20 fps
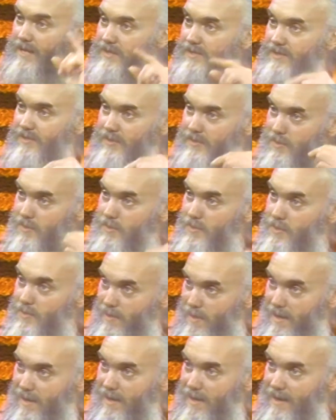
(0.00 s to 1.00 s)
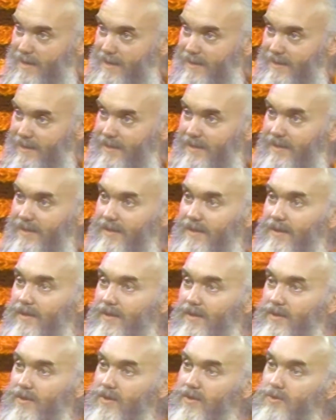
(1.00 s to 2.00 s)
isn't who you are,
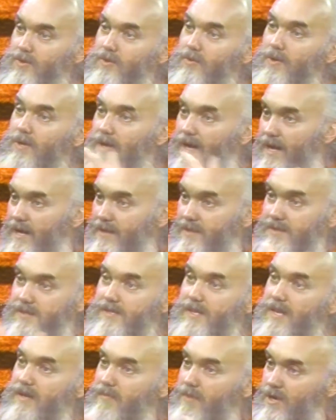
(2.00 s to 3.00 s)
you and I are the same